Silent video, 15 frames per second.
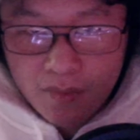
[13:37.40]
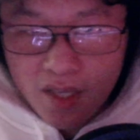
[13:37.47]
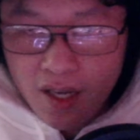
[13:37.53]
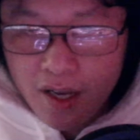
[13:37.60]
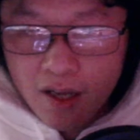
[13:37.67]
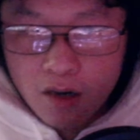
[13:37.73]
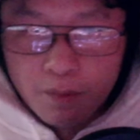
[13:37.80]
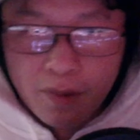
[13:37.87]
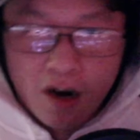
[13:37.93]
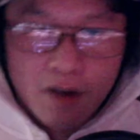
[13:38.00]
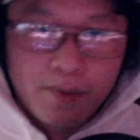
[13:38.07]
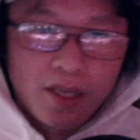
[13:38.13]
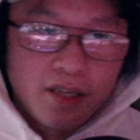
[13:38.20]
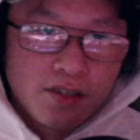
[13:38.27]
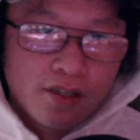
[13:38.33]
it'll probably
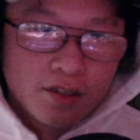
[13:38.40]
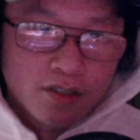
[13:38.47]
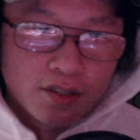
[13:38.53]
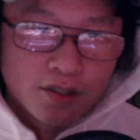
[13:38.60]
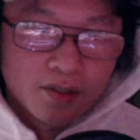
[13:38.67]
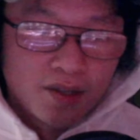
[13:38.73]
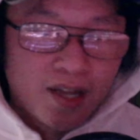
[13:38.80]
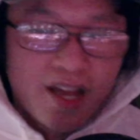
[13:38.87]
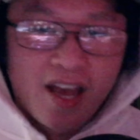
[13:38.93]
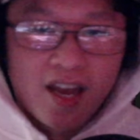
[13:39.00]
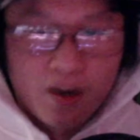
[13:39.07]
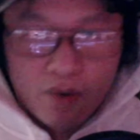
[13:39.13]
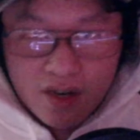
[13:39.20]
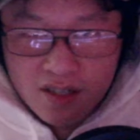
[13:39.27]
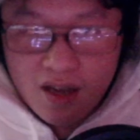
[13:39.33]
be easier to,
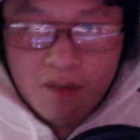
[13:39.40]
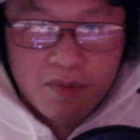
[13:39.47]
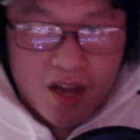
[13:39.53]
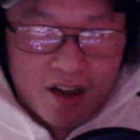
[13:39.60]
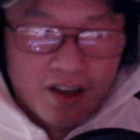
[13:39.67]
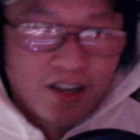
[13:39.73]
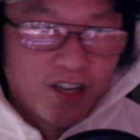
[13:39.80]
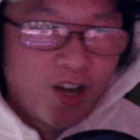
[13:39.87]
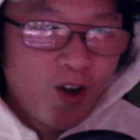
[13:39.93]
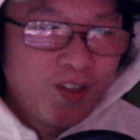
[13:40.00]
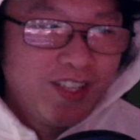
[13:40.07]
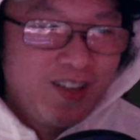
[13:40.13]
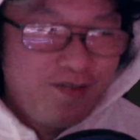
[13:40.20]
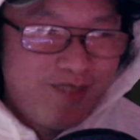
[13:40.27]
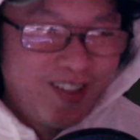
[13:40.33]
anyways, I'm not going to go
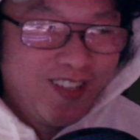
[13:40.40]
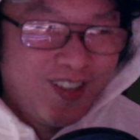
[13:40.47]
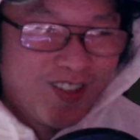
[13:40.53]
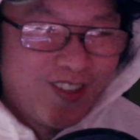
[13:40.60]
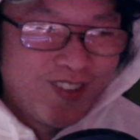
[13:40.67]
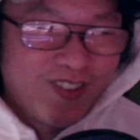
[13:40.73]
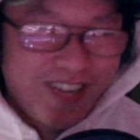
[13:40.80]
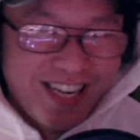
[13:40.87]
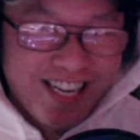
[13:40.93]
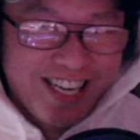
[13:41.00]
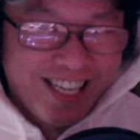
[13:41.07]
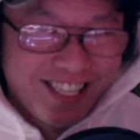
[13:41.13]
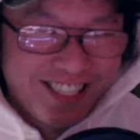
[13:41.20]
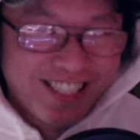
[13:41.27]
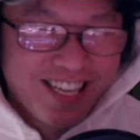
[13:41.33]
deep into the
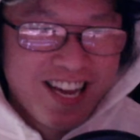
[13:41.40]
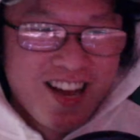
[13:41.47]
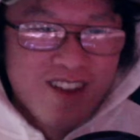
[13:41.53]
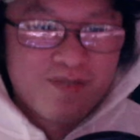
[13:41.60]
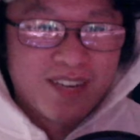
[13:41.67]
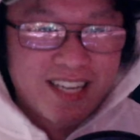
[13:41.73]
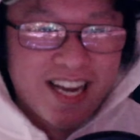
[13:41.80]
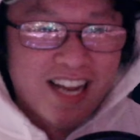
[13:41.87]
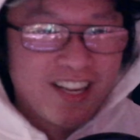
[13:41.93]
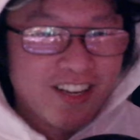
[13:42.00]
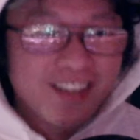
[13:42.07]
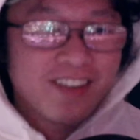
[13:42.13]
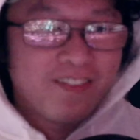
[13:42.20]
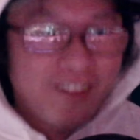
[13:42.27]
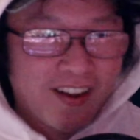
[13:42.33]
weeds, but yeah, you
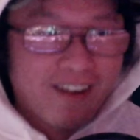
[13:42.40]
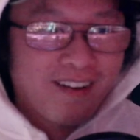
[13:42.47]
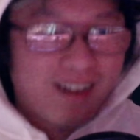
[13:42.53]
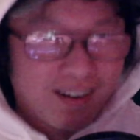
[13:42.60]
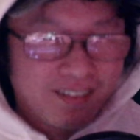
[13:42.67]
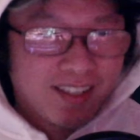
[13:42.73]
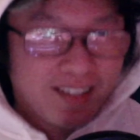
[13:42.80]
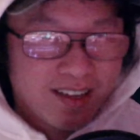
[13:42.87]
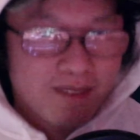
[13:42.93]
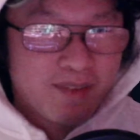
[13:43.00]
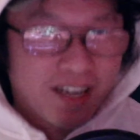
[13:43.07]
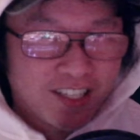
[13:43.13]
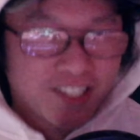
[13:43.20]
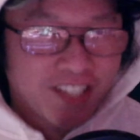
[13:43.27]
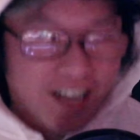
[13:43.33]
can figure out everything
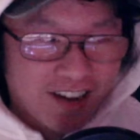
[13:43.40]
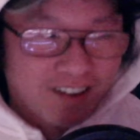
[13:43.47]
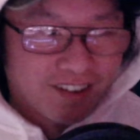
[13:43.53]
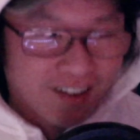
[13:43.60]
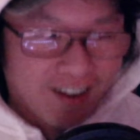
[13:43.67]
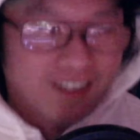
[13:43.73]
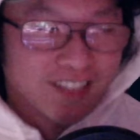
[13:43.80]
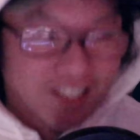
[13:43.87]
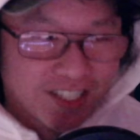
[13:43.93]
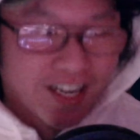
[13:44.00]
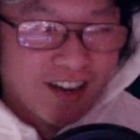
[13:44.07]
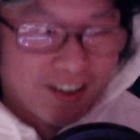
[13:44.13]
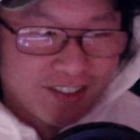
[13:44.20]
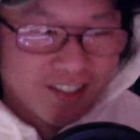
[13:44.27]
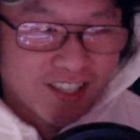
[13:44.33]
about Shattered on the
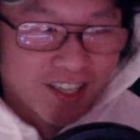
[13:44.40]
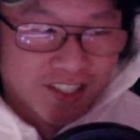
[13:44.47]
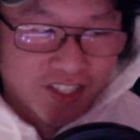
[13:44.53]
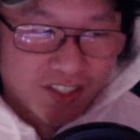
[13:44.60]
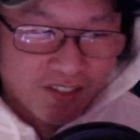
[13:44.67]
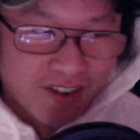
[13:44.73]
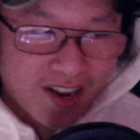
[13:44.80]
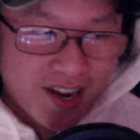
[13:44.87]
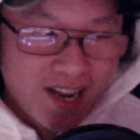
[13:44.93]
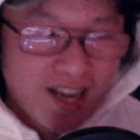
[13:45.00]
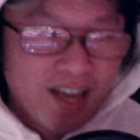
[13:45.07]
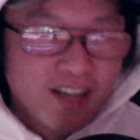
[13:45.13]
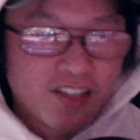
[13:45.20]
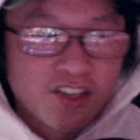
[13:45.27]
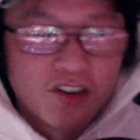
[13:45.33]
Shattered section, right?
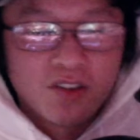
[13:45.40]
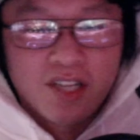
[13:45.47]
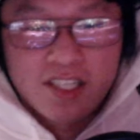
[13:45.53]
So let's